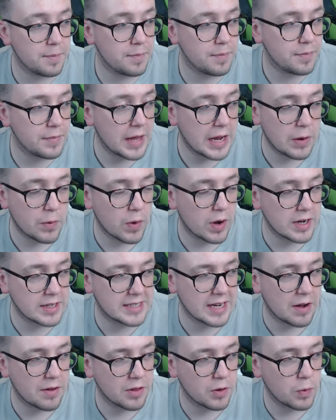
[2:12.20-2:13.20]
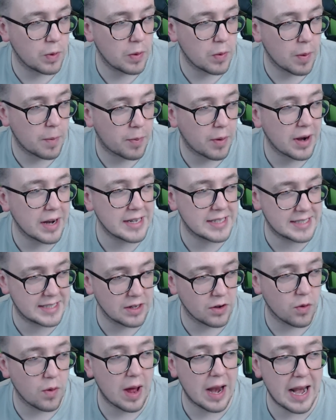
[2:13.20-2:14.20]
he worked out that we were probably
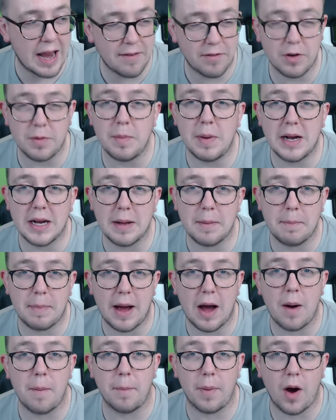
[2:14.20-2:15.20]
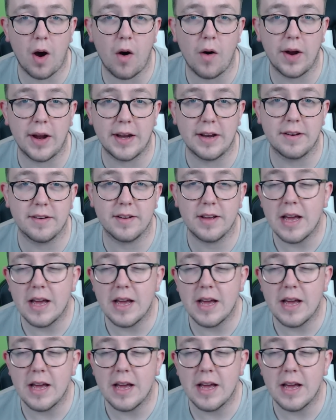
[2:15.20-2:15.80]
still £11 million behind,